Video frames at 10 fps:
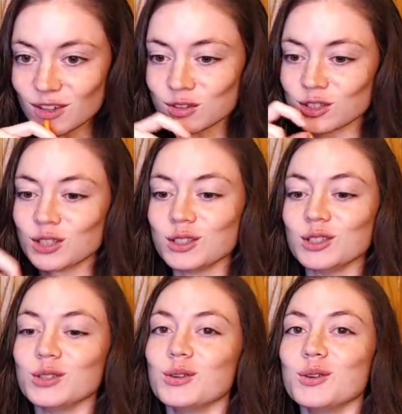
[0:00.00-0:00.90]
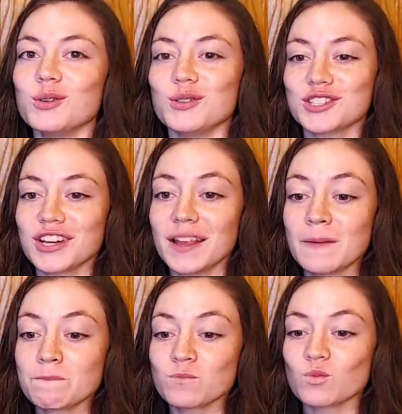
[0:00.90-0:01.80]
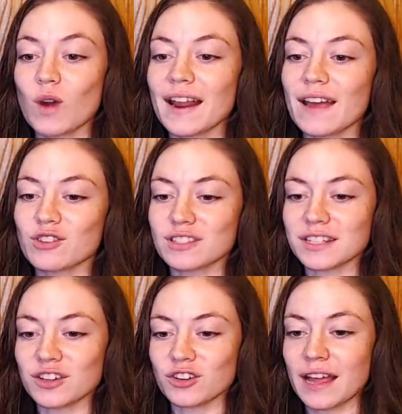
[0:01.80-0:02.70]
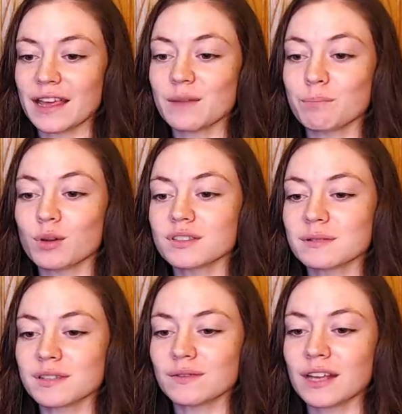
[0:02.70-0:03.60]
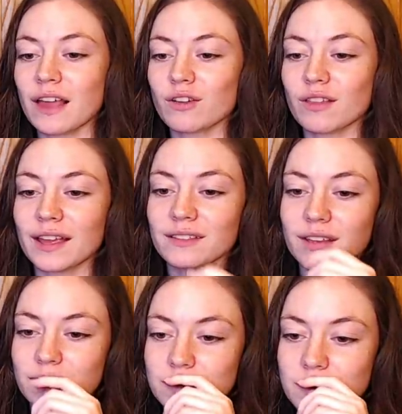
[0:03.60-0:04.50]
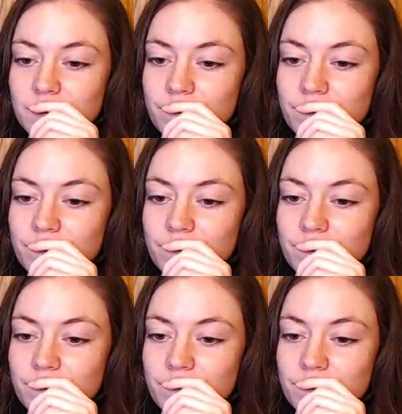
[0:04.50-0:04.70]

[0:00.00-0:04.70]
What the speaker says: Lelouch! Right after seeing her die, he pulls himself together like this.